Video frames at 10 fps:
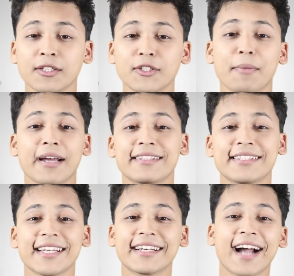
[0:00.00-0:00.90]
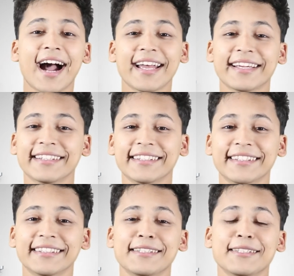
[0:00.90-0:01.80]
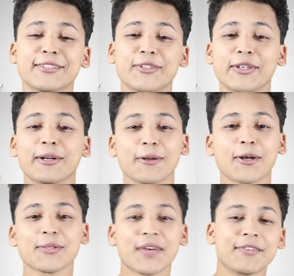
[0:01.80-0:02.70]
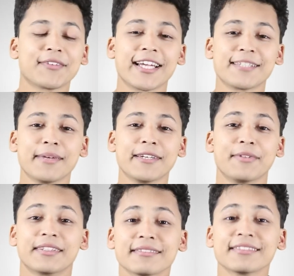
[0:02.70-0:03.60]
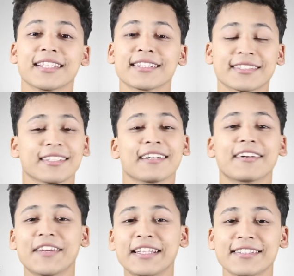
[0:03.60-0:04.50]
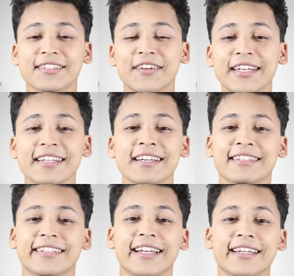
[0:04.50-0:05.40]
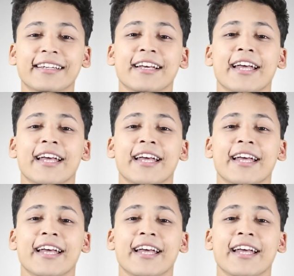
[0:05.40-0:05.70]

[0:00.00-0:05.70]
You might see a guy uh, doing a lot of advertisement with just a green screen telling,